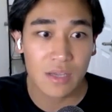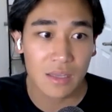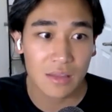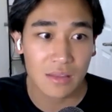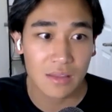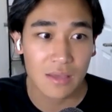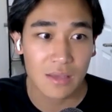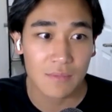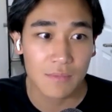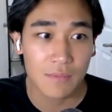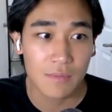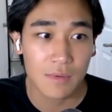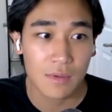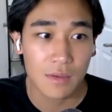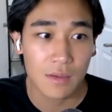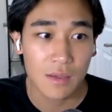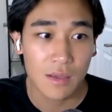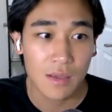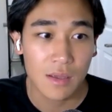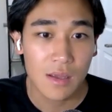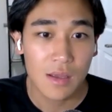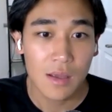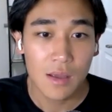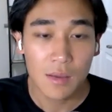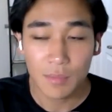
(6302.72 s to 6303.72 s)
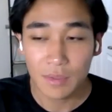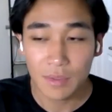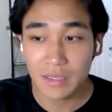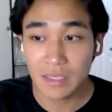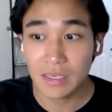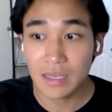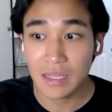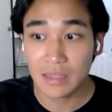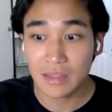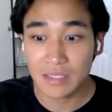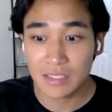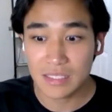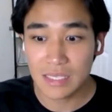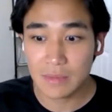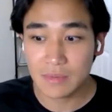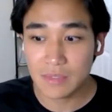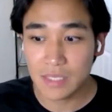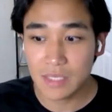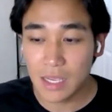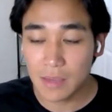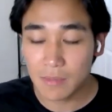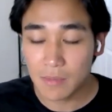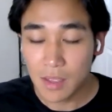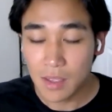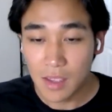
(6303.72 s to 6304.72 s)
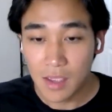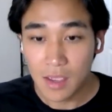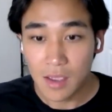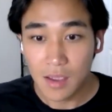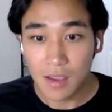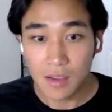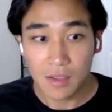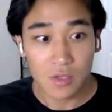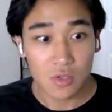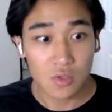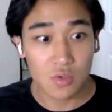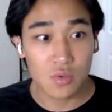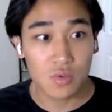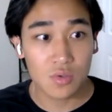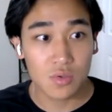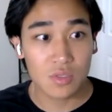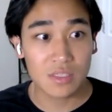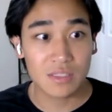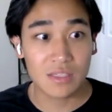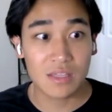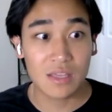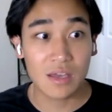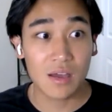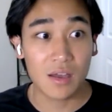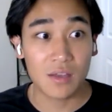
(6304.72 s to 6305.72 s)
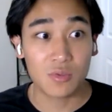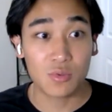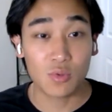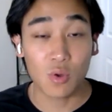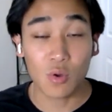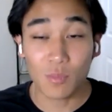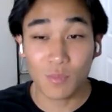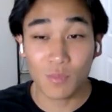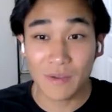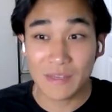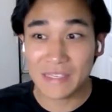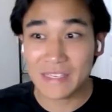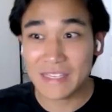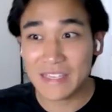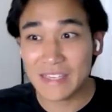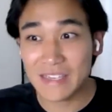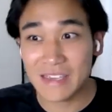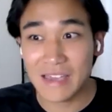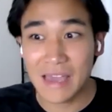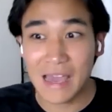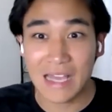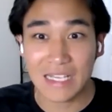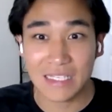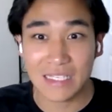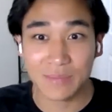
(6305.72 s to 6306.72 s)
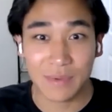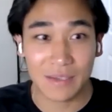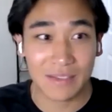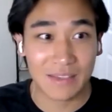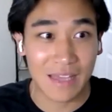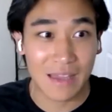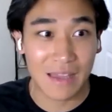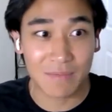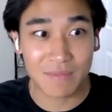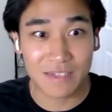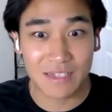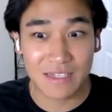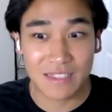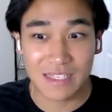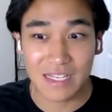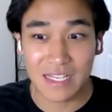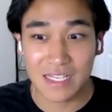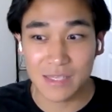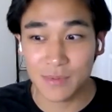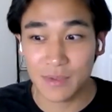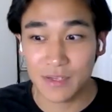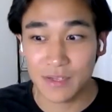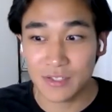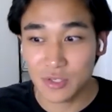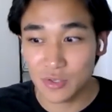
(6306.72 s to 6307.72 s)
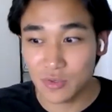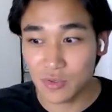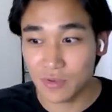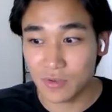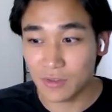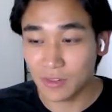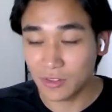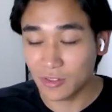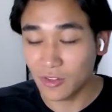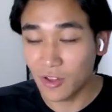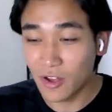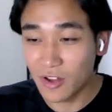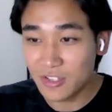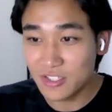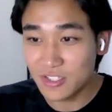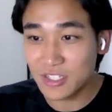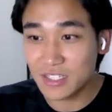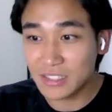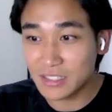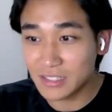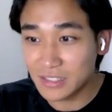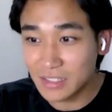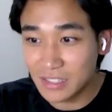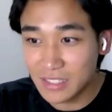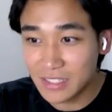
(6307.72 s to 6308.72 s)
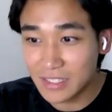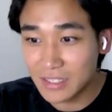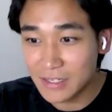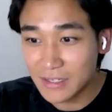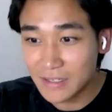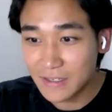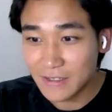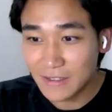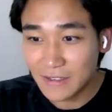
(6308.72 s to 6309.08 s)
at them, but then at the same time use the dongbangi aspect, the emptiness aspect, to logically